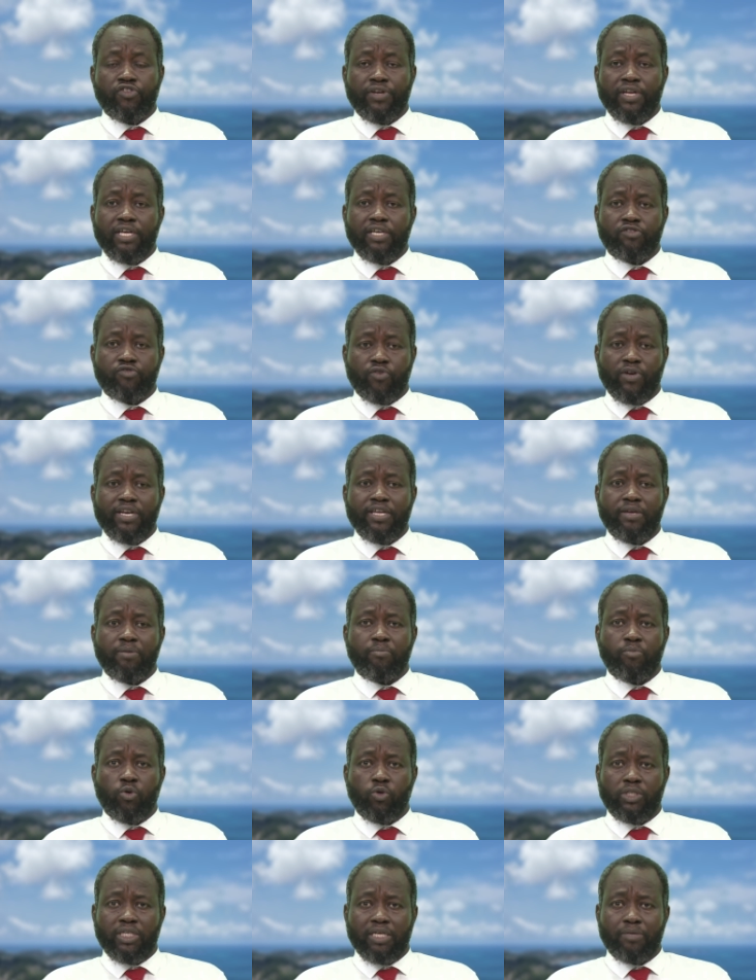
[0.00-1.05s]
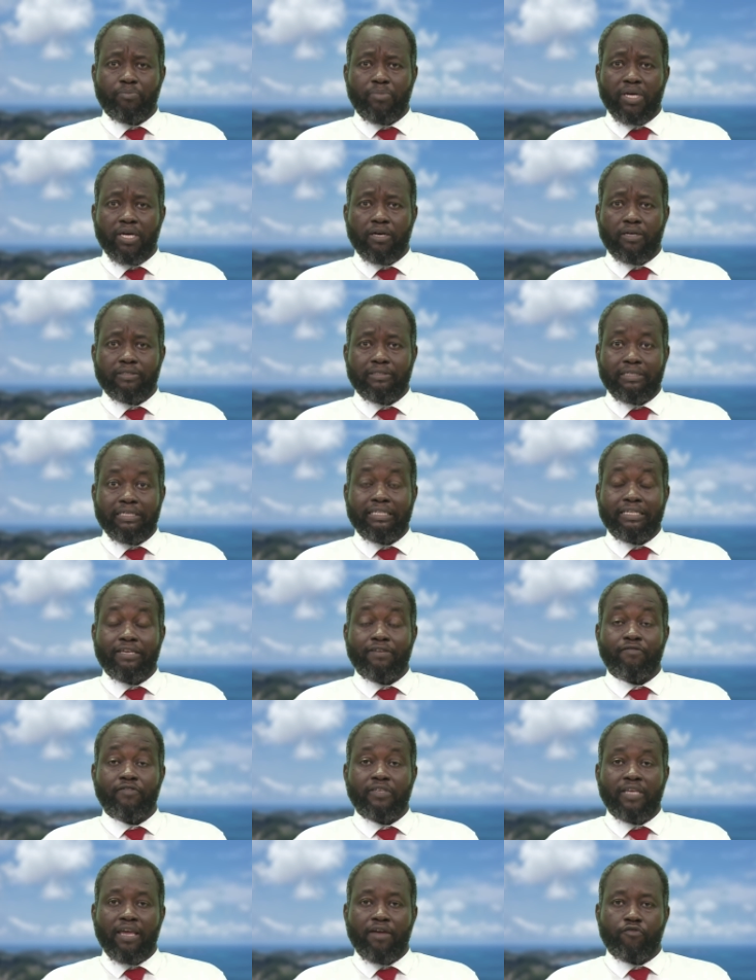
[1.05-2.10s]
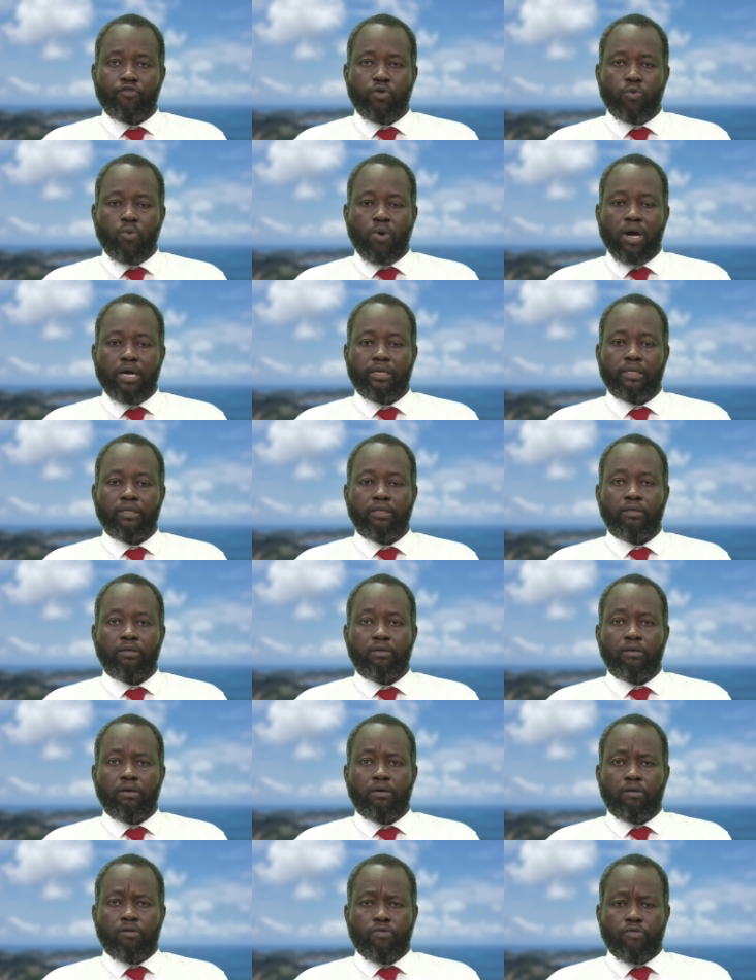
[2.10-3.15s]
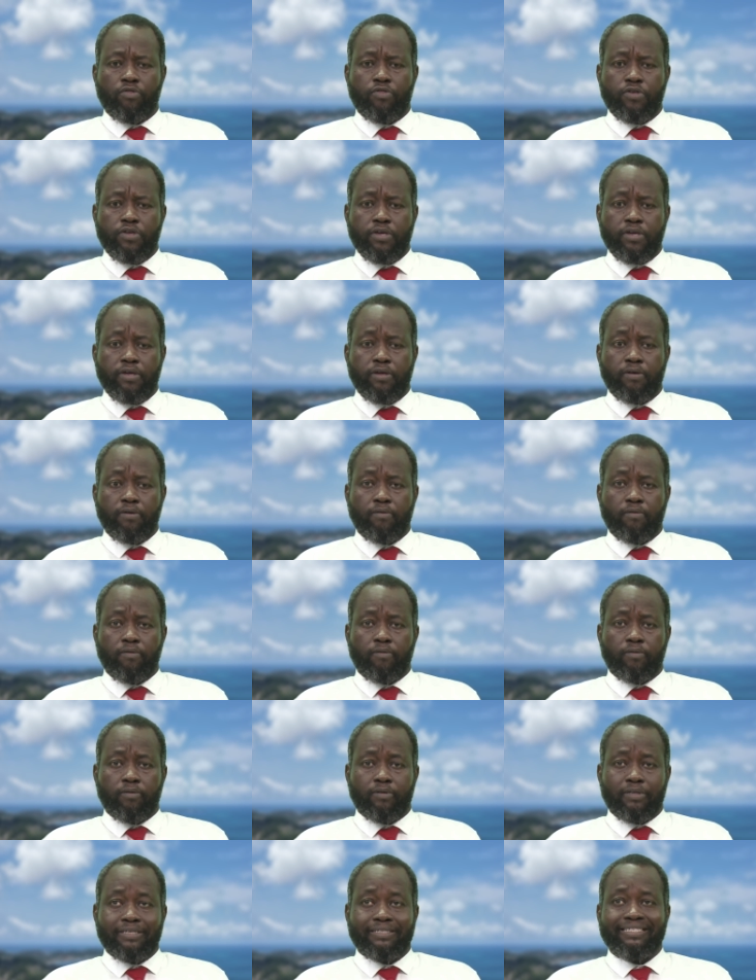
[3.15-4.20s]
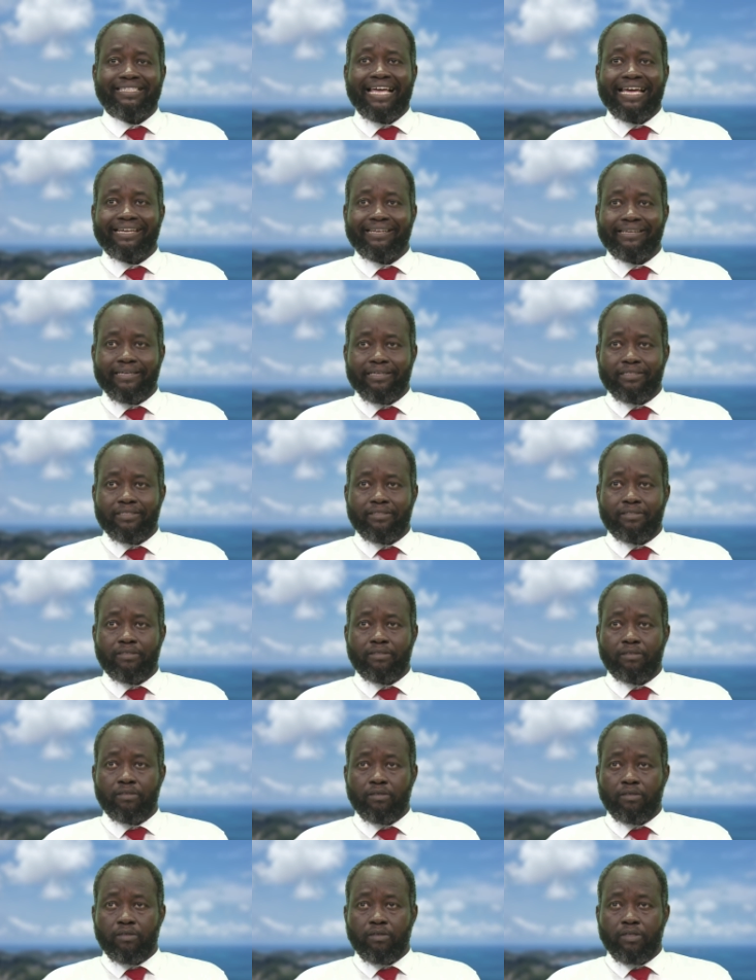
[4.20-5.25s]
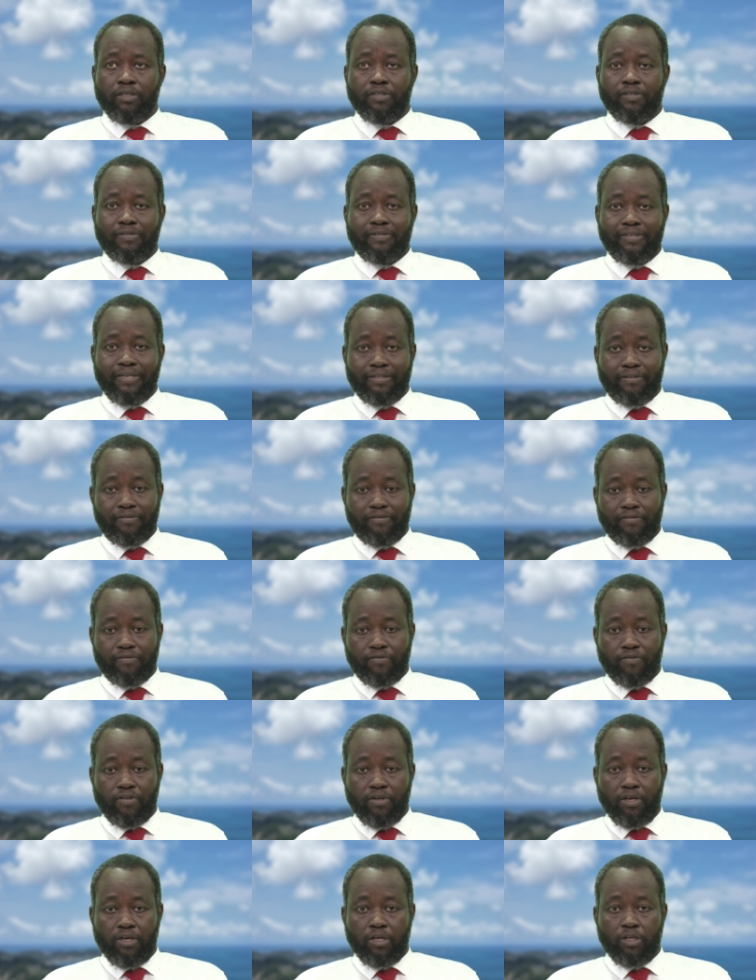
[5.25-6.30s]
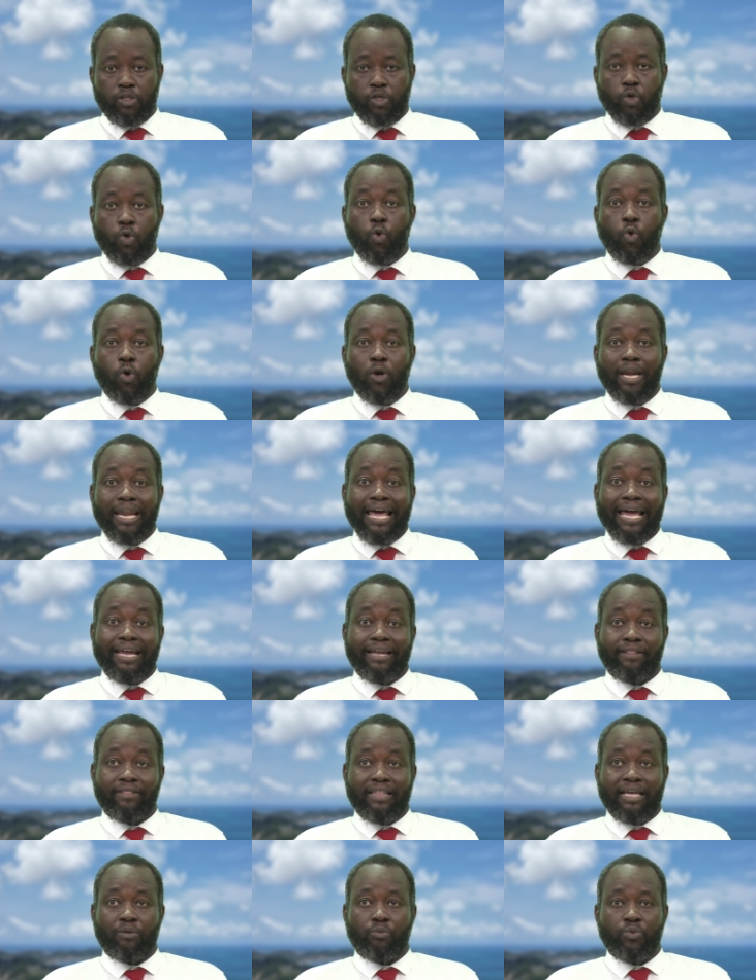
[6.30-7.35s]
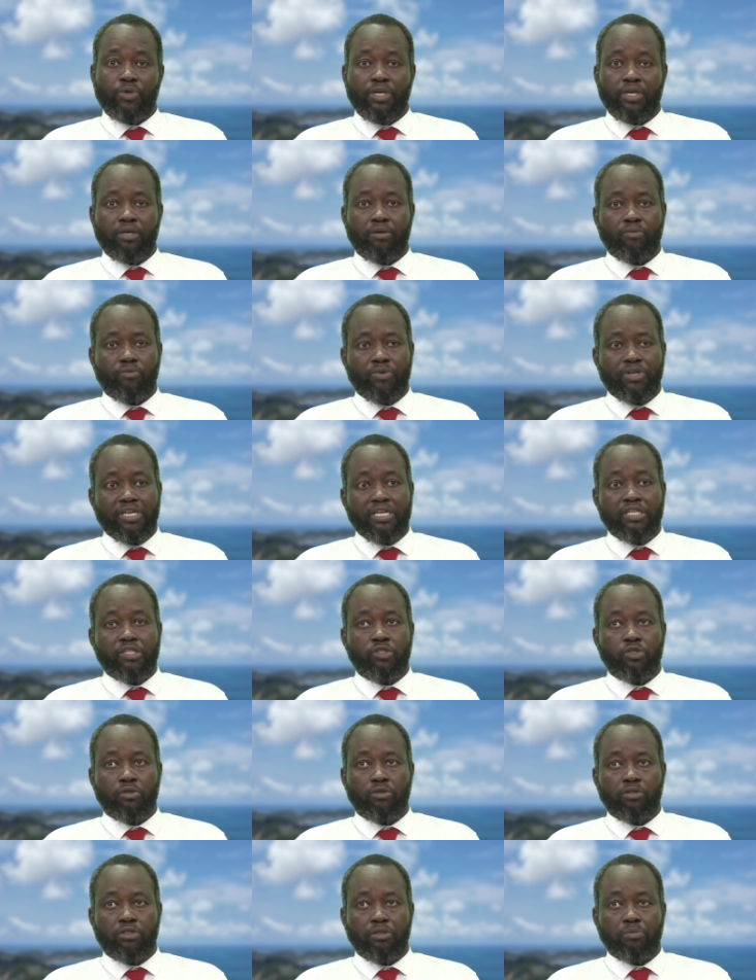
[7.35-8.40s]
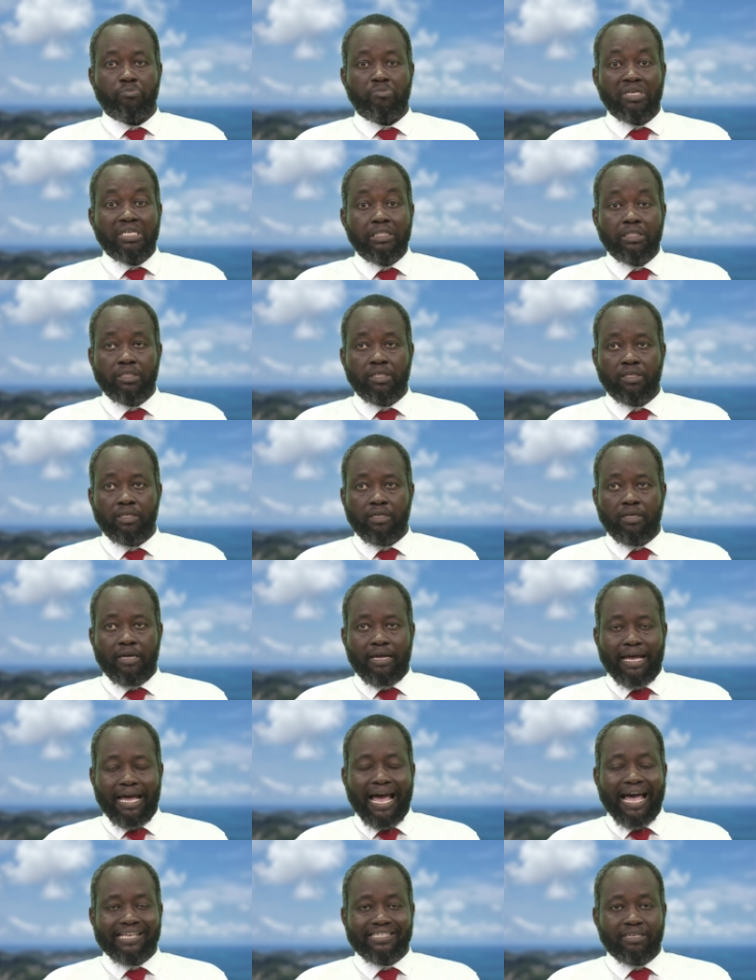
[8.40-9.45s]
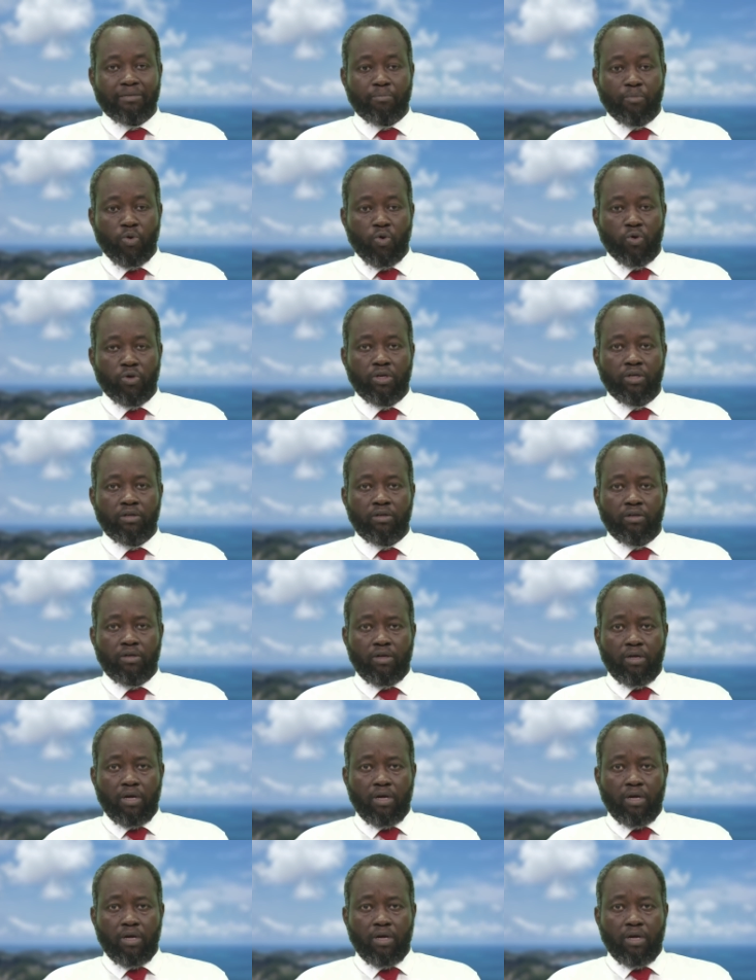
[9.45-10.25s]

training is really important because it gives everyone the standards. It sets the goal line that we need to meet as a board,